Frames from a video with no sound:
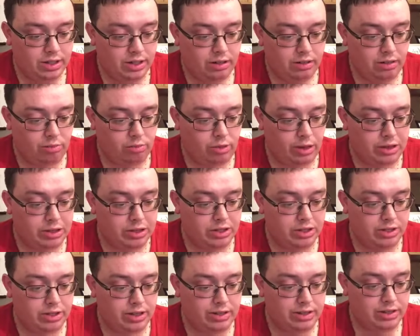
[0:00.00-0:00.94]
The righteous
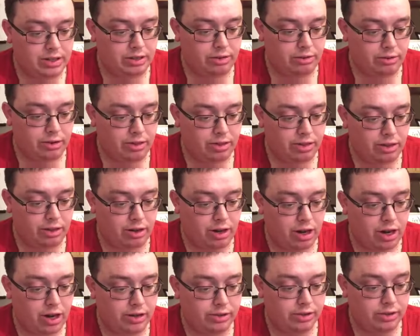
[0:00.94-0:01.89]
considereth the
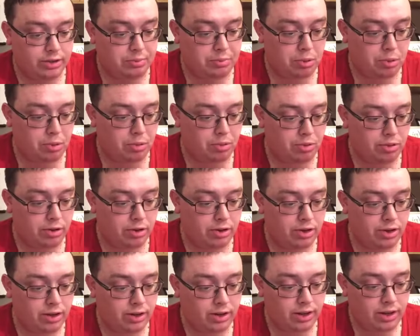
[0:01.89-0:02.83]
cause of the poor,
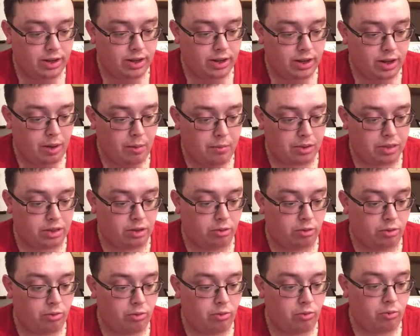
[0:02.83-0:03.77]
but the
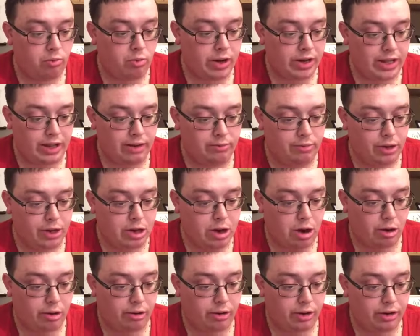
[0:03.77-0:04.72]
wicked
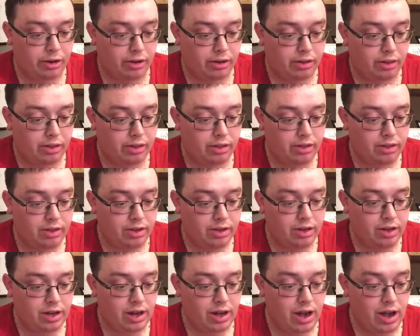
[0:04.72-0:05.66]
regardeth
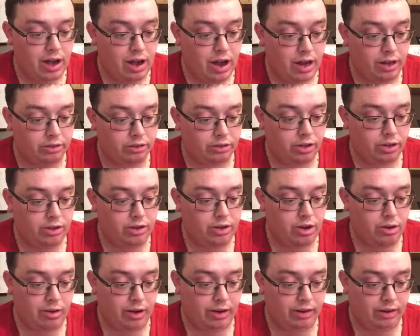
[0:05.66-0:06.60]
not to
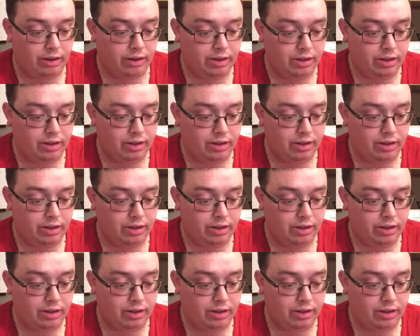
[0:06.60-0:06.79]
know it.